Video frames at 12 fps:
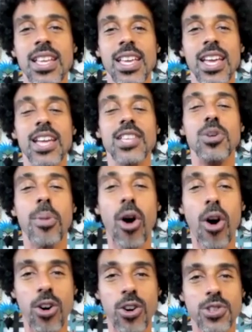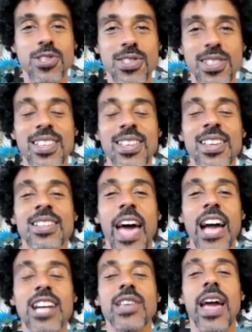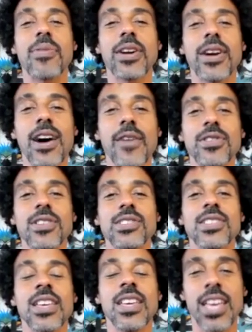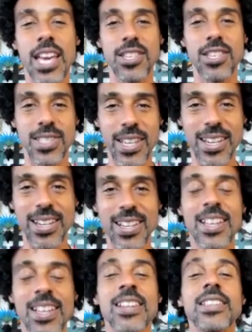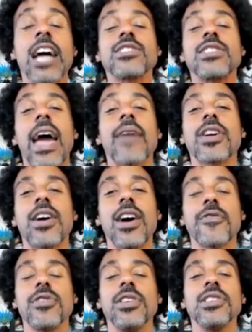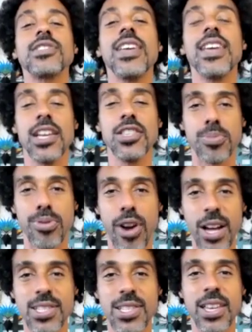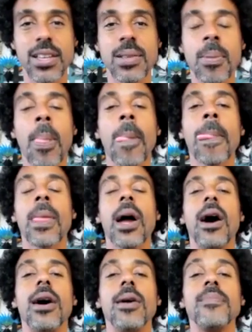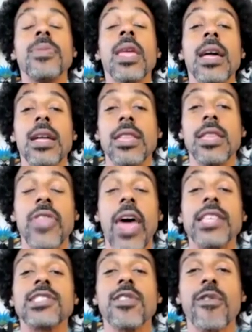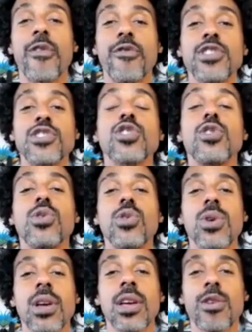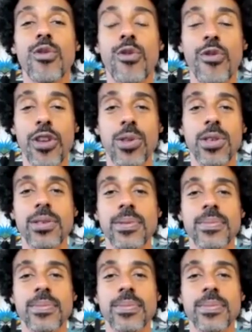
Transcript: in your balls, to actually have the confidence in your dick, to actually have the confidence in your prostate. That is a physical feeling.